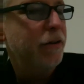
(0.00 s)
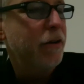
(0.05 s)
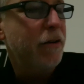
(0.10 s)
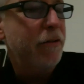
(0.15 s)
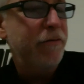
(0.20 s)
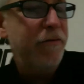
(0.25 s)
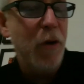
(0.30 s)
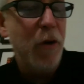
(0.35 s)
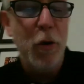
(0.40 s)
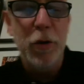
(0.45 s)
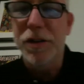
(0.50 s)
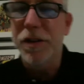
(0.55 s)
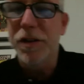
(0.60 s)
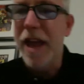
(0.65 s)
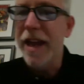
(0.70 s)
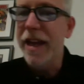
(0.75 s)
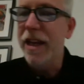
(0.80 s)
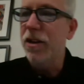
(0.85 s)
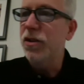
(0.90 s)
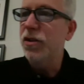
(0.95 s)
Folks,
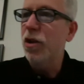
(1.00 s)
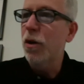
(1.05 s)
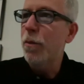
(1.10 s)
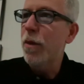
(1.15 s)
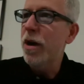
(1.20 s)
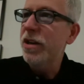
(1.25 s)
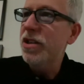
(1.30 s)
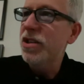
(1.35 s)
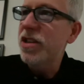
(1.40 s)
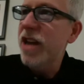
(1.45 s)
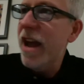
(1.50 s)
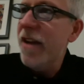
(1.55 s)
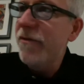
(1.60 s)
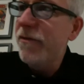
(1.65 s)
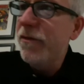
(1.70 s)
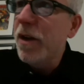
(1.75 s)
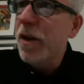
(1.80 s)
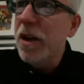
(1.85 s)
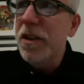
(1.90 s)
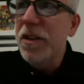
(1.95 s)
thank you so much, Chef.
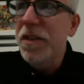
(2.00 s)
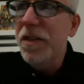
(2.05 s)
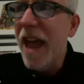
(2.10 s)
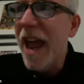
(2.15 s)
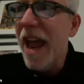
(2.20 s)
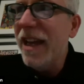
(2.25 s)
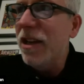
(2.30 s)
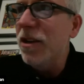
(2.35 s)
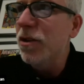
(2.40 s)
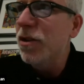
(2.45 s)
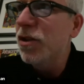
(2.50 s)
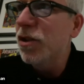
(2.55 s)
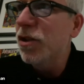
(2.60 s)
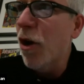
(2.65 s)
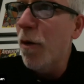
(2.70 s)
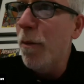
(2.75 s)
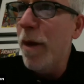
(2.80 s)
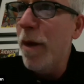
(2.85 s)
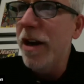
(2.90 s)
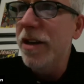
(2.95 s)
Thank you
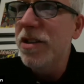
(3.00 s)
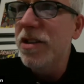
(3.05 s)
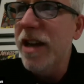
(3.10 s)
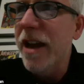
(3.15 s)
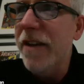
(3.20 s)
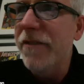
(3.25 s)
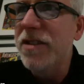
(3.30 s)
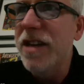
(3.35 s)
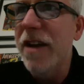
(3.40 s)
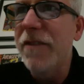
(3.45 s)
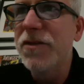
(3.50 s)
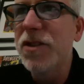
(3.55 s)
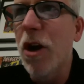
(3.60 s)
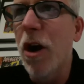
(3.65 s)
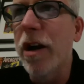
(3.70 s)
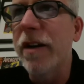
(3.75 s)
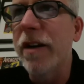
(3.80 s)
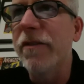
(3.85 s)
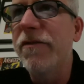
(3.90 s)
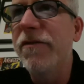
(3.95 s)
so much, Chef Jeff,
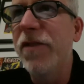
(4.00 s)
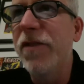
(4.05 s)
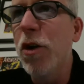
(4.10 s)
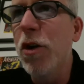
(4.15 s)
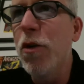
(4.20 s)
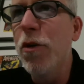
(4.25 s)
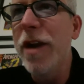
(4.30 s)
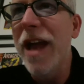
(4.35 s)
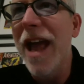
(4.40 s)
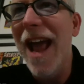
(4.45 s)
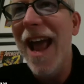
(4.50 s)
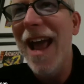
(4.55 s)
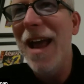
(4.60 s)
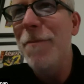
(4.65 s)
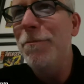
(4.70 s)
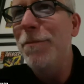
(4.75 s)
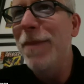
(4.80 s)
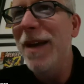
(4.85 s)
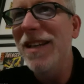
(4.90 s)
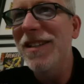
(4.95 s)
talking food
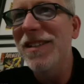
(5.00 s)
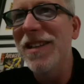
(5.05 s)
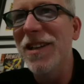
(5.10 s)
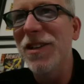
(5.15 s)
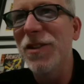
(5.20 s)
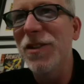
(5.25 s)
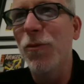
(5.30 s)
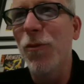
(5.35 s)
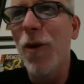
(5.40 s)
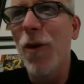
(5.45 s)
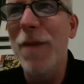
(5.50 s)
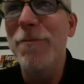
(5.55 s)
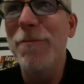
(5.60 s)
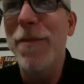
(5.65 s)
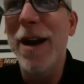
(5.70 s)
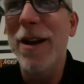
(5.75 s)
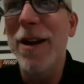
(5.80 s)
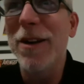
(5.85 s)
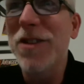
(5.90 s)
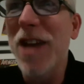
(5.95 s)
and business. What
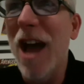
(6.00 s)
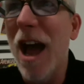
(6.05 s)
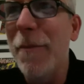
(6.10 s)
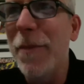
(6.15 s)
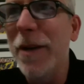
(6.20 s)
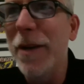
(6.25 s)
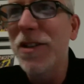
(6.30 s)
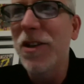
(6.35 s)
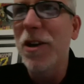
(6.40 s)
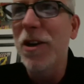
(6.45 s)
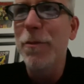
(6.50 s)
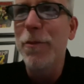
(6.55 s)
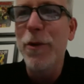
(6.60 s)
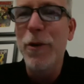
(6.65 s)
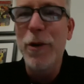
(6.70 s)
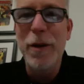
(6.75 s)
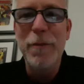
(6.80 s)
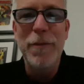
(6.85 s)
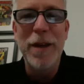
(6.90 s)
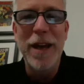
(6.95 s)
better topics could
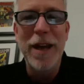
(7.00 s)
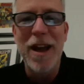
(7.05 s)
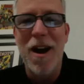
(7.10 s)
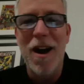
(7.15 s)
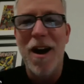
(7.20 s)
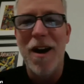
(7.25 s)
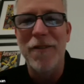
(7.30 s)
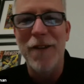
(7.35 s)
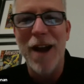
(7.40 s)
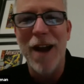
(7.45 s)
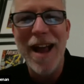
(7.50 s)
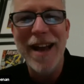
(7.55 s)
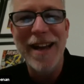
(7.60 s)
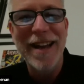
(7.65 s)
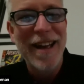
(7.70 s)
we be on, right?